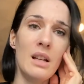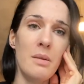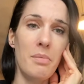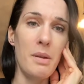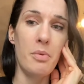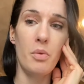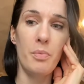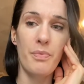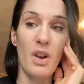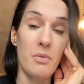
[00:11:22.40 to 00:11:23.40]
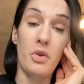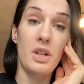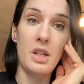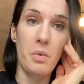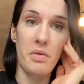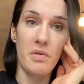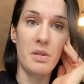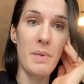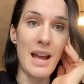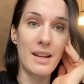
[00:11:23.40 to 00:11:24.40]
people, that I'm treated with
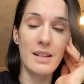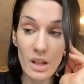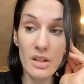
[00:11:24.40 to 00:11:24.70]
respect.